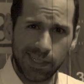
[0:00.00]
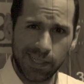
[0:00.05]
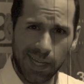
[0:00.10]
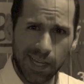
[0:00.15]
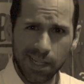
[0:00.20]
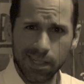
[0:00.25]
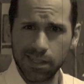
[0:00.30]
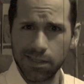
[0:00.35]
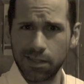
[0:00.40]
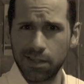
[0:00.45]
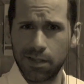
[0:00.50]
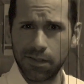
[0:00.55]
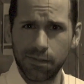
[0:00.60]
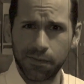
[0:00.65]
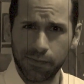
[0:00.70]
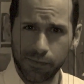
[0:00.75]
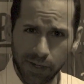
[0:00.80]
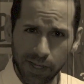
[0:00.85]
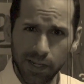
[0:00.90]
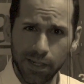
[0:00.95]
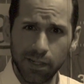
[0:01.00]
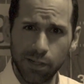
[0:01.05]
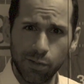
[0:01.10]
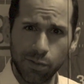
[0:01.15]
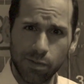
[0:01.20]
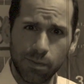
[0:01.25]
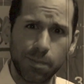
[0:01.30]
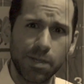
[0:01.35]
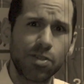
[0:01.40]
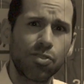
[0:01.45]
Donna's the friend
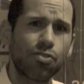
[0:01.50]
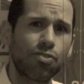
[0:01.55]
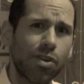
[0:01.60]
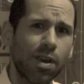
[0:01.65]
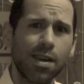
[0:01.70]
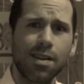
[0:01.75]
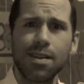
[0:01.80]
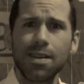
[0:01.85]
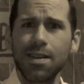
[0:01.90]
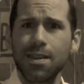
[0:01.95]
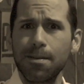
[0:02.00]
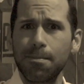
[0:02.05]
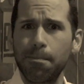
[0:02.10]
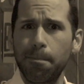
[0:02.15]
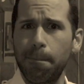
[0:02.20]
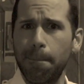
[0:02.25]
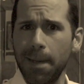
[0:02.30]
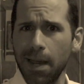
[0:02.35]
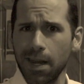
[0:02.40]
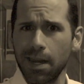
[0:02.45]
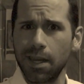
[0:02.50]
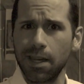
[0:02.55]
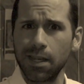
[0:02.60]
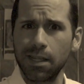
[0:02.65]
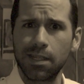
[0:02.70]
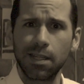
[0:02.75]
who's been trying to get Becky